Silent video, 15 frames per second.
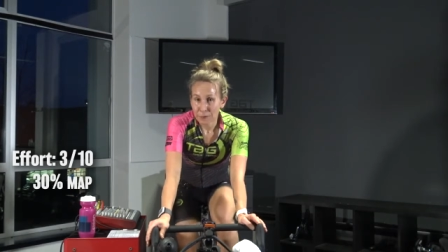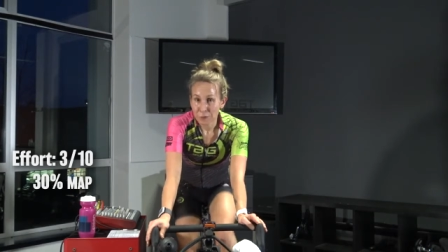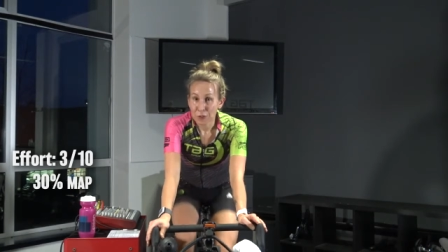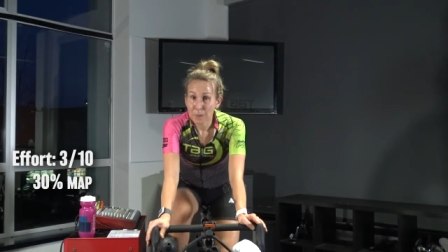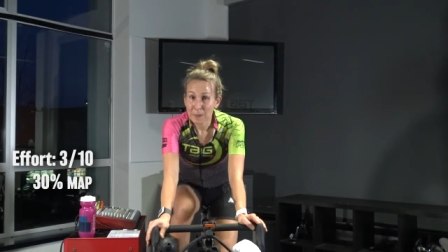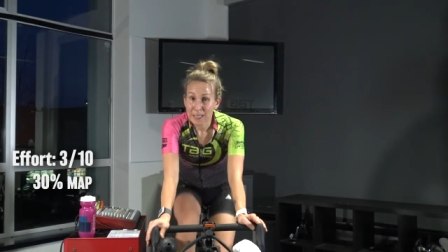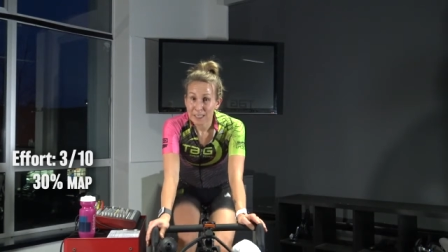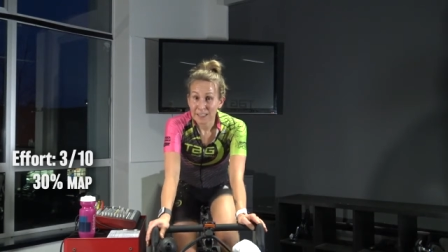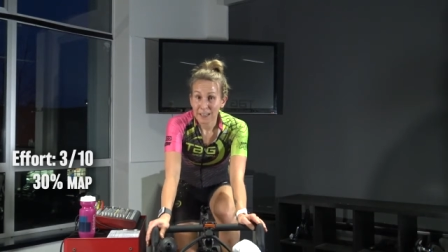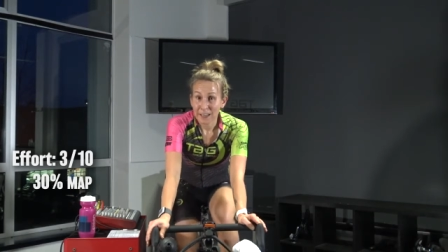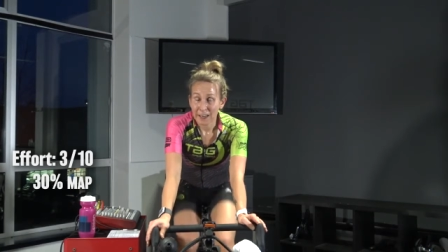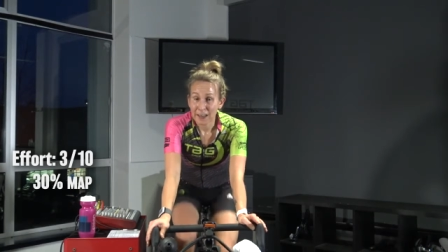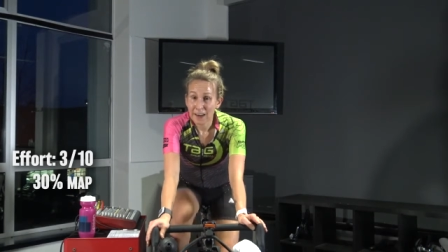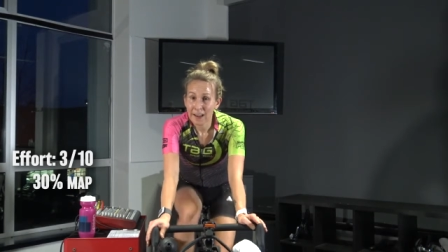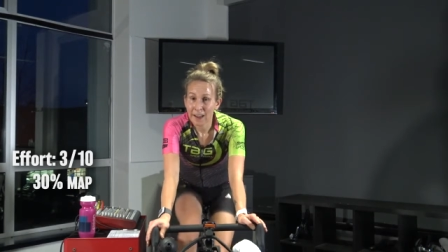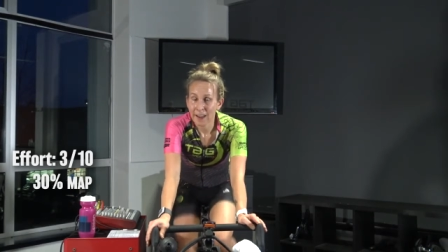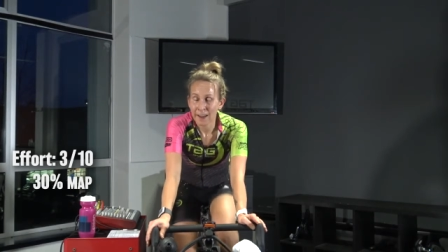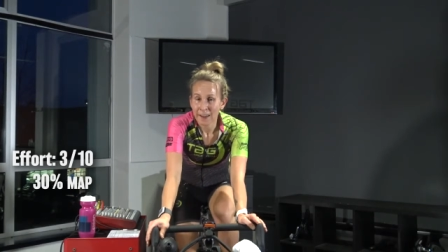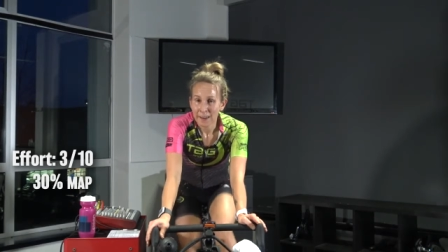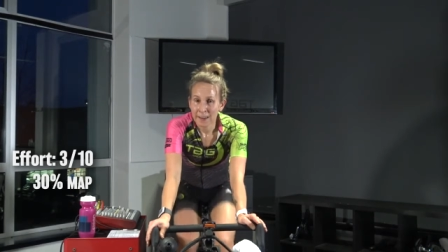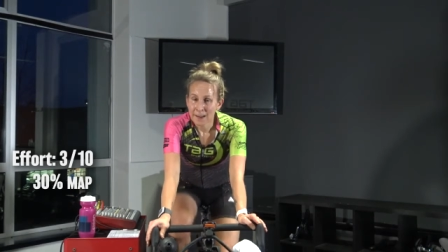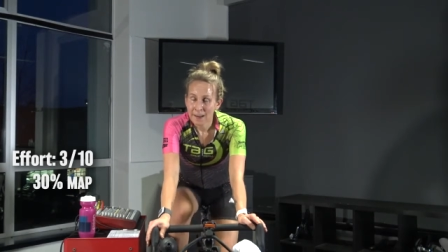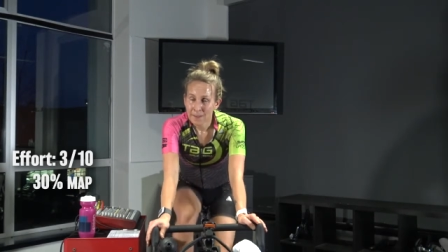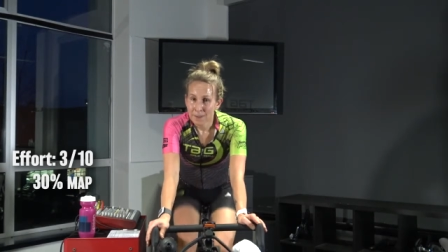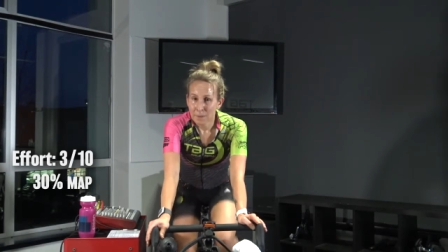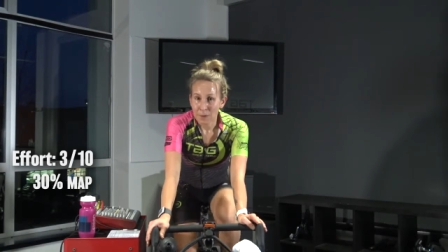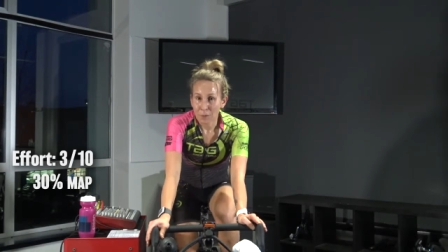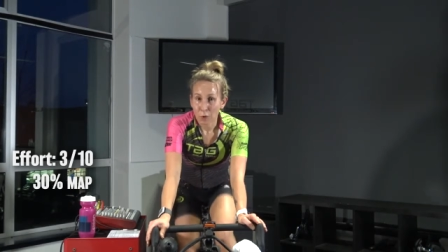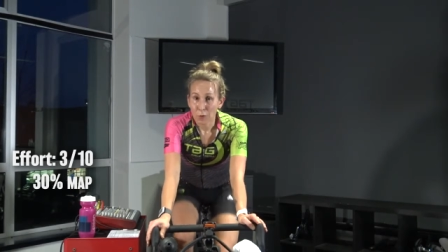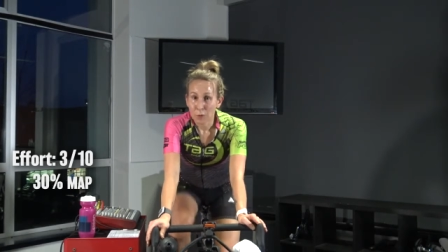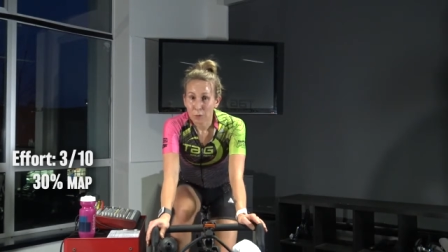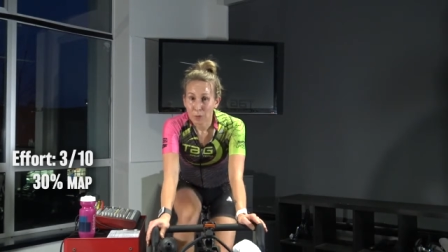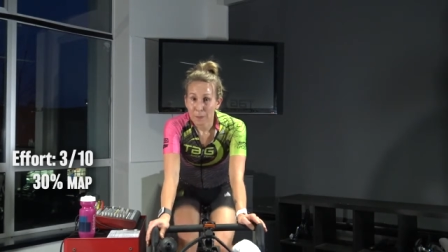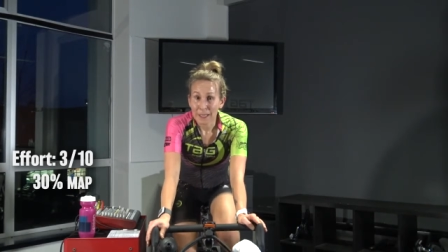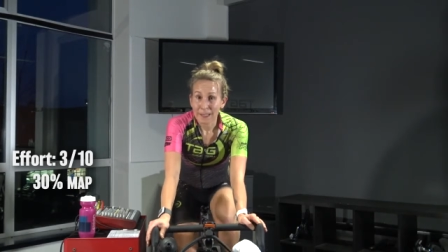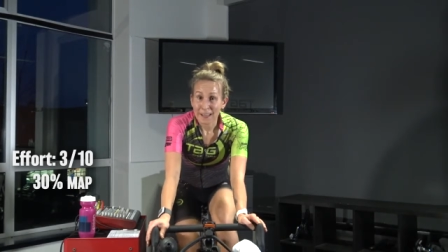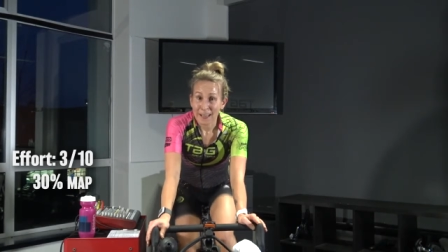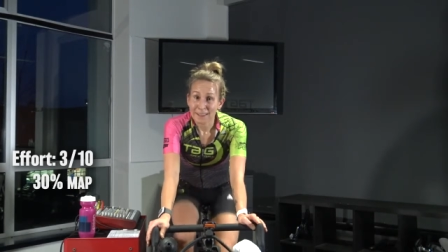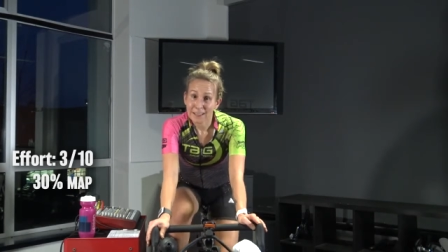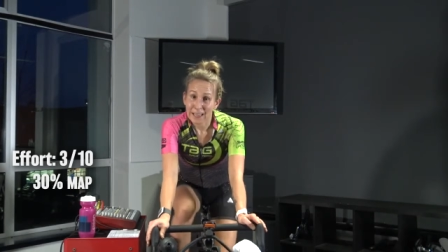have 2 minutes here before we repeat that